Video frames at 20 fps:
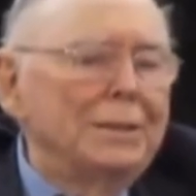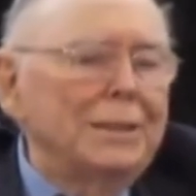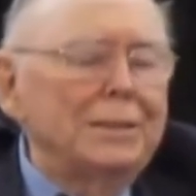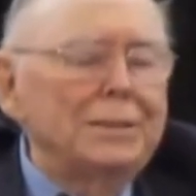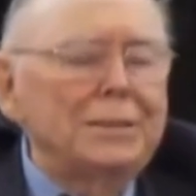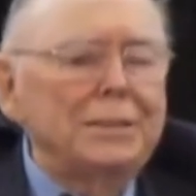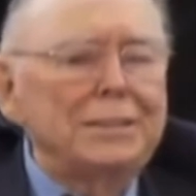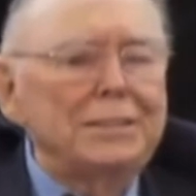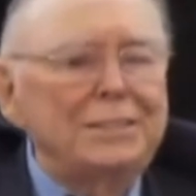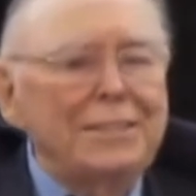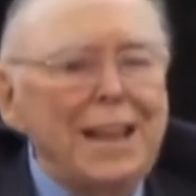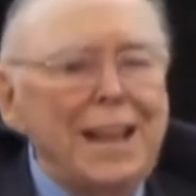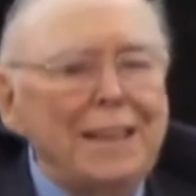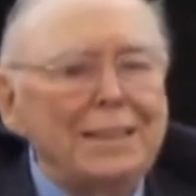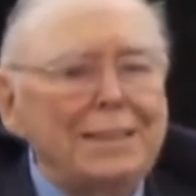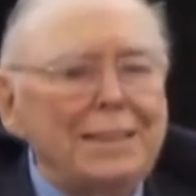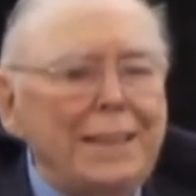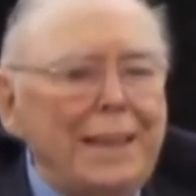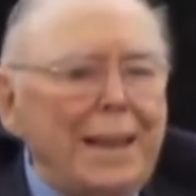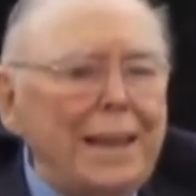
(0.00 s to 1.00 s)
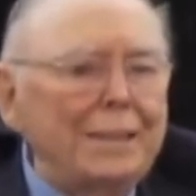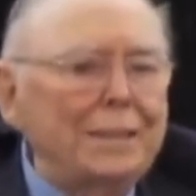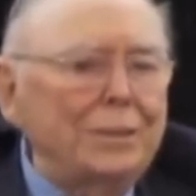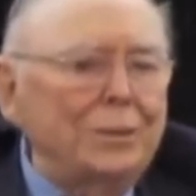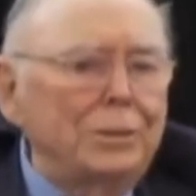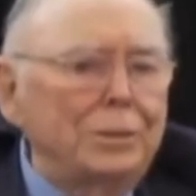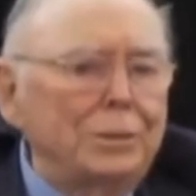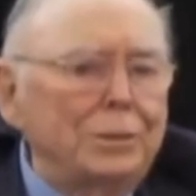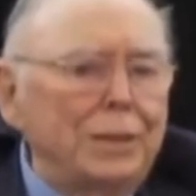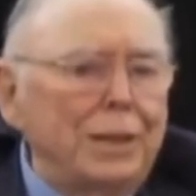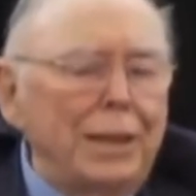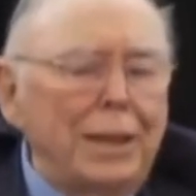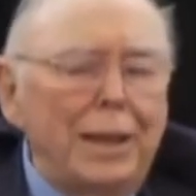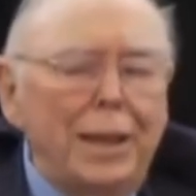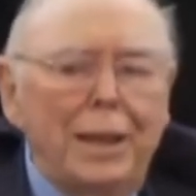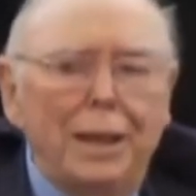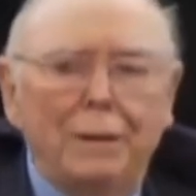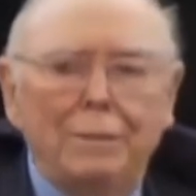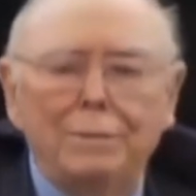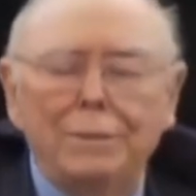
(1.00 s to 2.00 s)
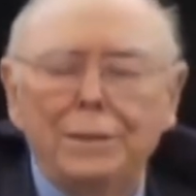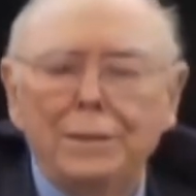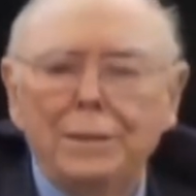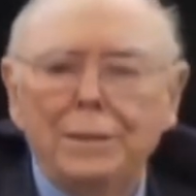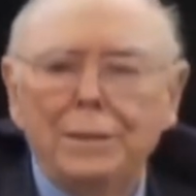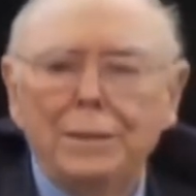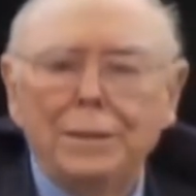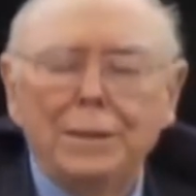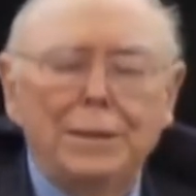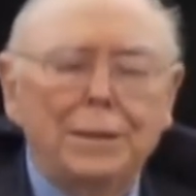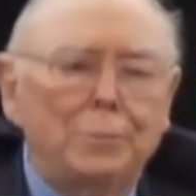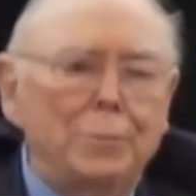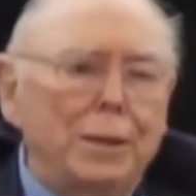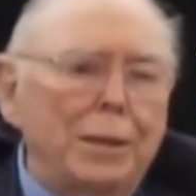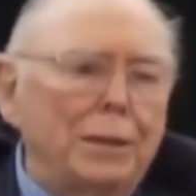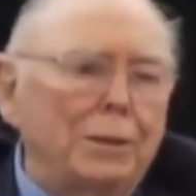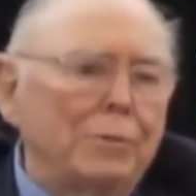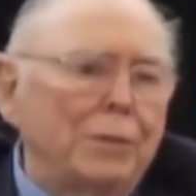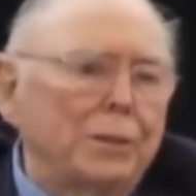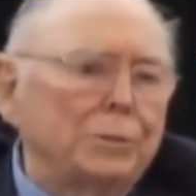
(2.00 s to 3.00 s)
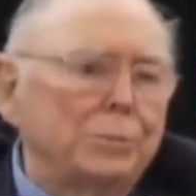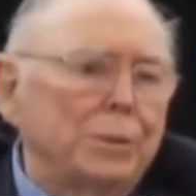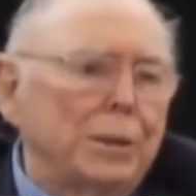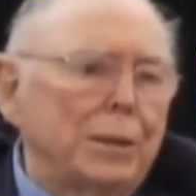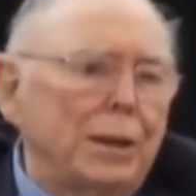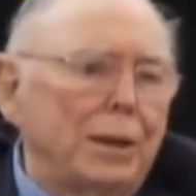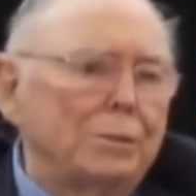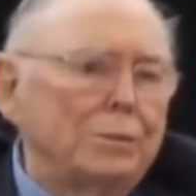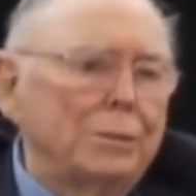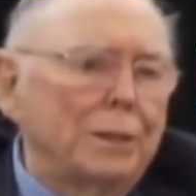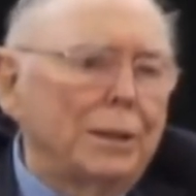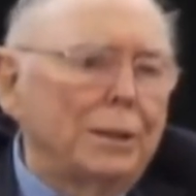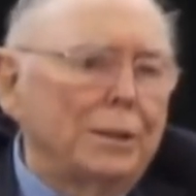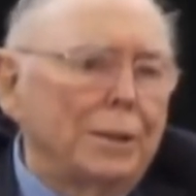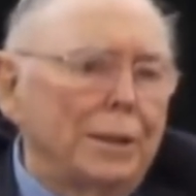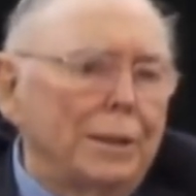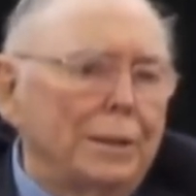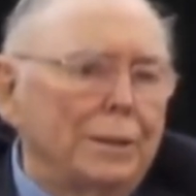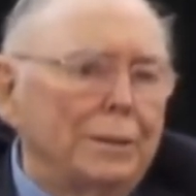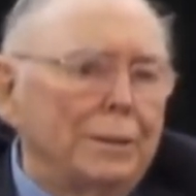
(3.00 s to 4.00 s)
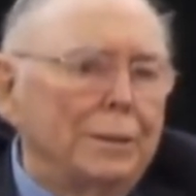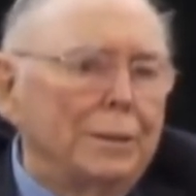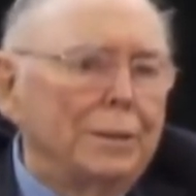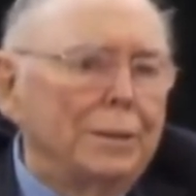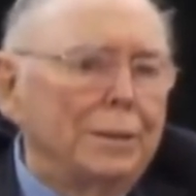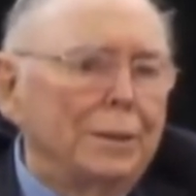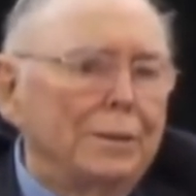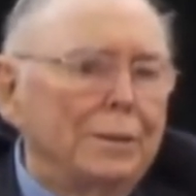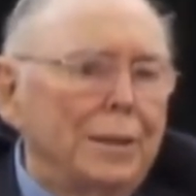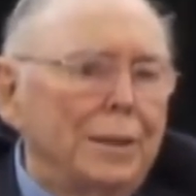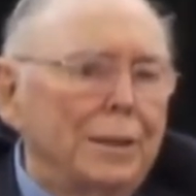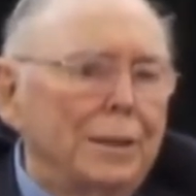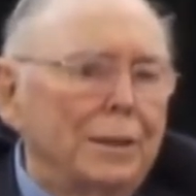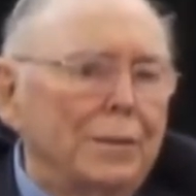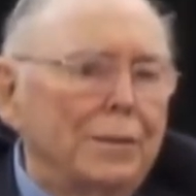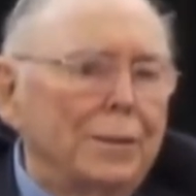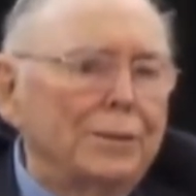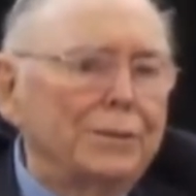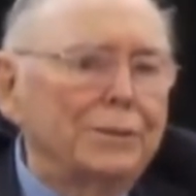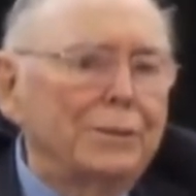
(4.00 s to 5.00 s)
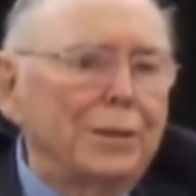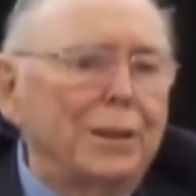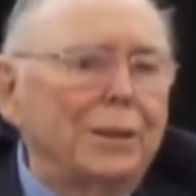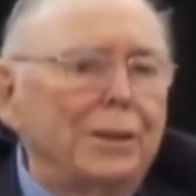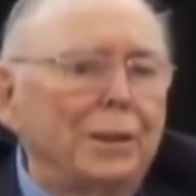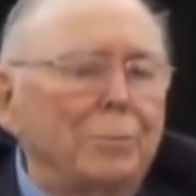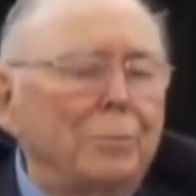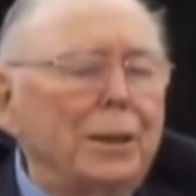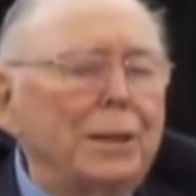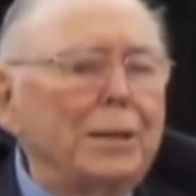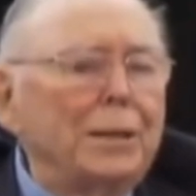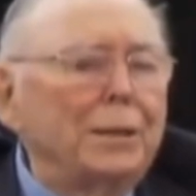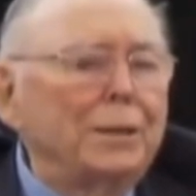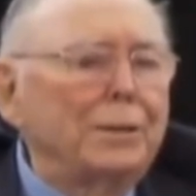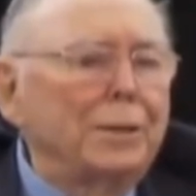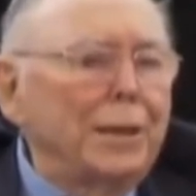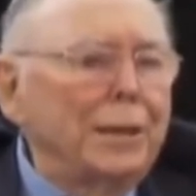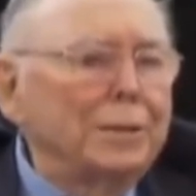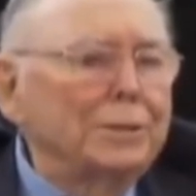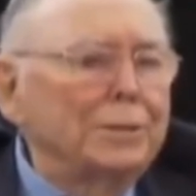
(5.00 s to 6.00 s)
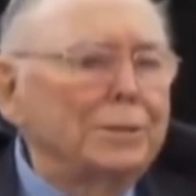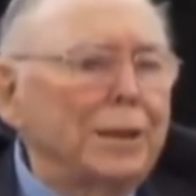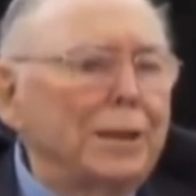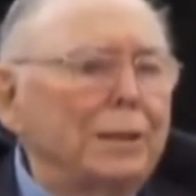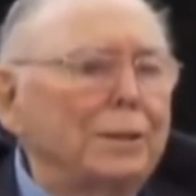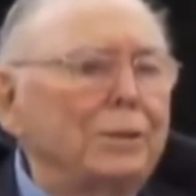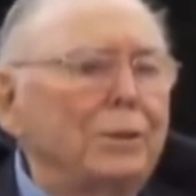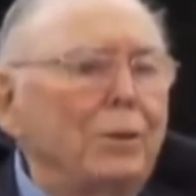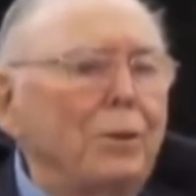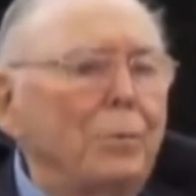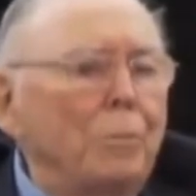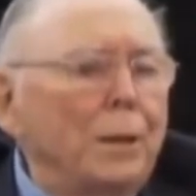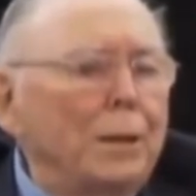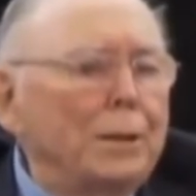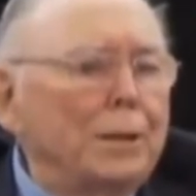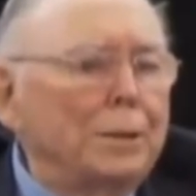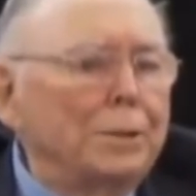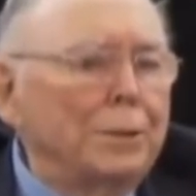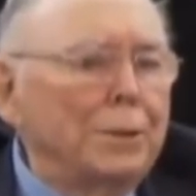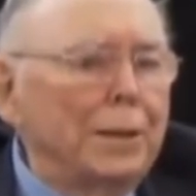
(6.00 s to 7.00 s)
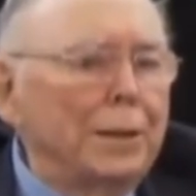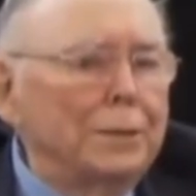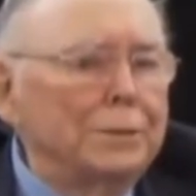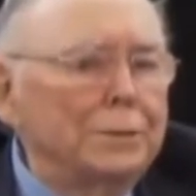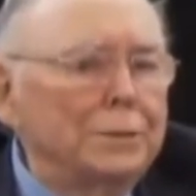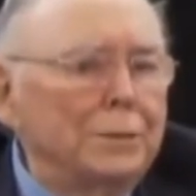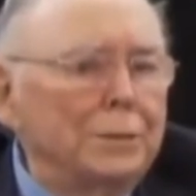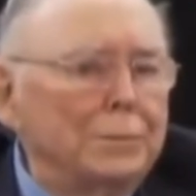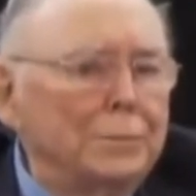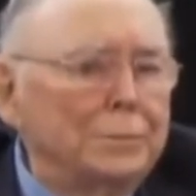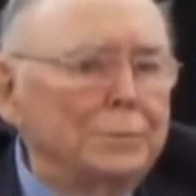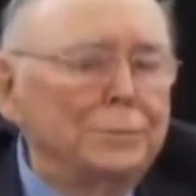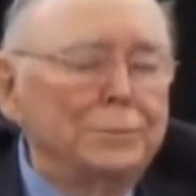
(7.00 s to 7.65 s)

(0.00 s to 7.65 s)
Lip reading: This is not the attitude they have at a big investment counseling thing. They think if they study a million things, they can know a million things.